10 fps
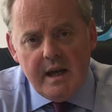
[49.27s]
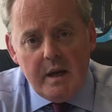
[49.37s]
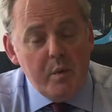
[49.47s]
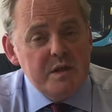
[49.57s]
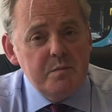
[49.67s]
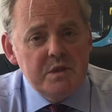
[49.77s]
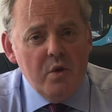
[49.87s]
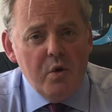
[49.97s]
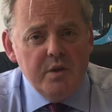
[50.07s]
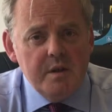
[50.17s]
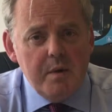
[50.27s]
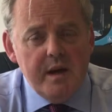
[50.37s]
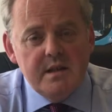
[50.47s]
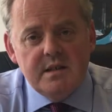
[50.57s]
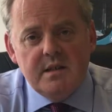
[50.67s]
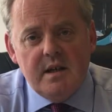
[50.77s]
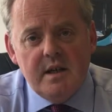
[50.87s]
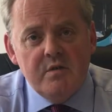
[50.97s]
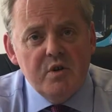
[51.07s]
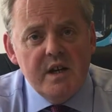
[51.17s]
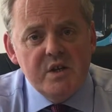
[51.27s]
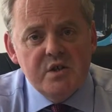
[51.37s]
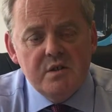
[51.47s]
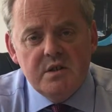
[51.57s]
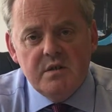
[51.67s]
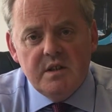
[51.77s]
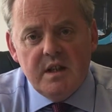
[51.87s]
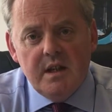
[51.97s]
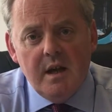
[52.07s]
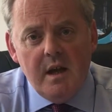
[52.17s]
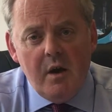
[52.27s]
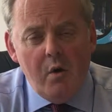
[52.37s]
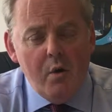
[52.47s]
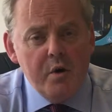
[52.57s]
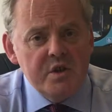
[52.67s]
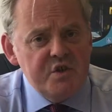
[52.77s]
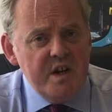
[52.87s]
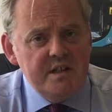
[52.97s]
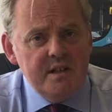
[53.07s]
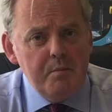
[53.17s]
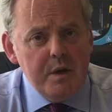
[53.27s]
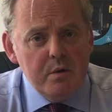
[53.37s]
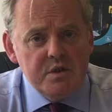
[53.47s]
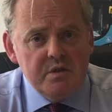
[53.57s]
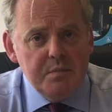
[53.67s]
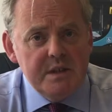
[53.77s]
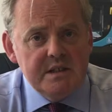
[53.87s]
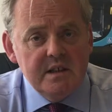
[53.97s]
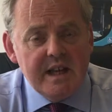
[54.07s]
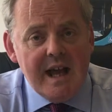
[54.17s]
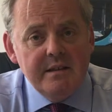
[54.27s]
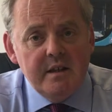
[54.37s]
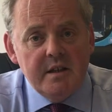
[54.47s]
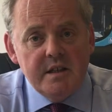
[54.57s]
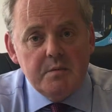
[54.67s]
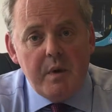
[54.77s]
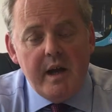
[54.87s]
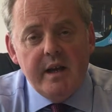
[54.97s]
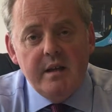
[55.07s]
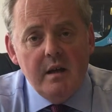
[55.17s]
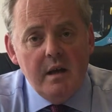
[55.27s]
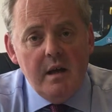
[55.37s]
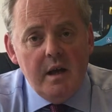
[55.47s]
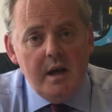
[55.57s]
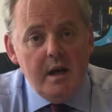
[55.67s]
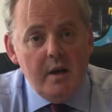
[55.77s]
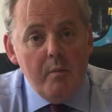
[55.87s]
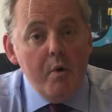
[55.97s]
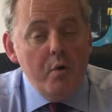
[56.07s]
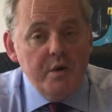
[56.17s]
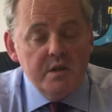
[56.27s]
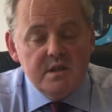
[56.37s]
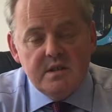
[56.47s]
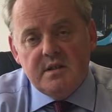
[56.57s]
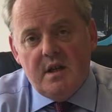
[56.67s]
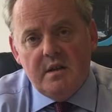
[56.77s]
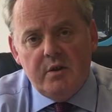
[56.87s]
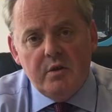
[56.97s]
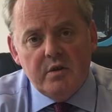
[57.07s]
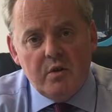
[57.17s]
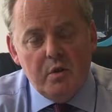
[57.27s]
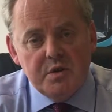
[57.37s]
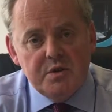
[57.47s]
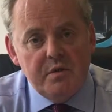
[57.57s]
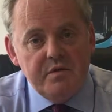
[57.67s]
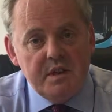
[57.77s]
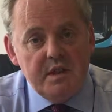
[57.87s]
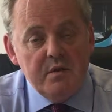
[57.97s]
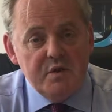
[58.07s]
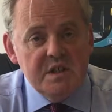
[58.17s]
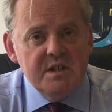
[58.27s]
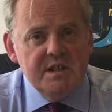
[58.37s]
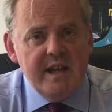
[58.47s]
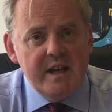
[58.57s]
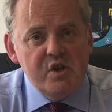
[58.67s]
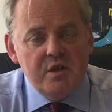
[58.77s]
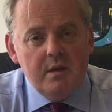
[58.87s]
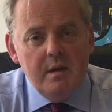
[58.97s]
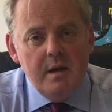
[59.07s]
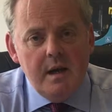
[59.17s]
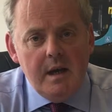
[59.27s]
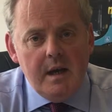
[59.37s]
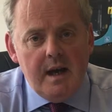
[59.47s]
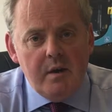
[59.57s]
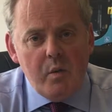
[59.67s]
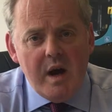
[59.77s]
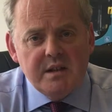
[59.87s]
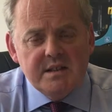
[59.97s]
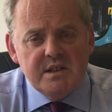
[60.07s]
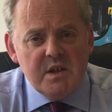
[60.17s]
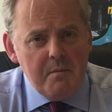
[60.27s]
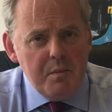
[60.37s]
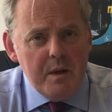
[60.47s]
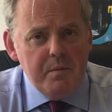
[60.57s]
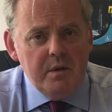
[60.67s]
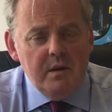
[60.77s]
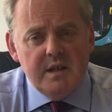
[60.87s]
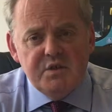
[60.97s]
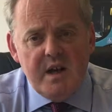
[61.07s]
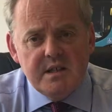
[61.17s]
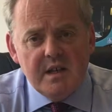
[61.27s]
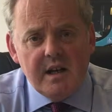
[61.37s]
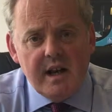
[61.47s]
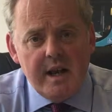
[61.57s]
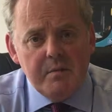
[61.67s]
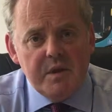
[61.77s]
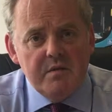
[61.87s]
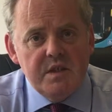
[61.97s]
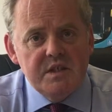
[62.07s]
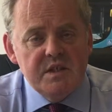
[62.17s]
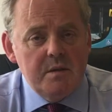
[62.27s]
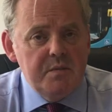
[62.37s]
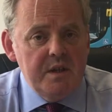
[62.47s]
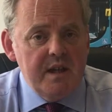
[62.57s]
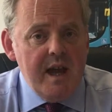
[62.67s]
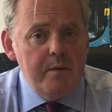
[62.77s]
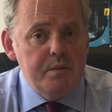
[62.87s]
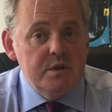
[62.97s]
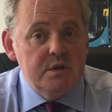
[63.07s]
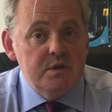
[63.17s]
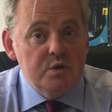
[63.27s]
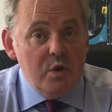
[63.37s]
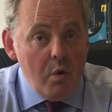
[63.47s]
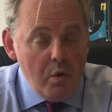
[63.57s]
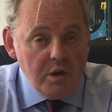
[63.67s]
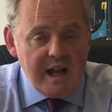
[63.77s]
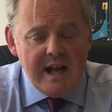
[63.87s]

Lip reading: a Westminster Hall debate in relation to the orchestrated abuse of political candidates by opponents during the course of the recent election. And while some people are trying to claim that this is something that happens to all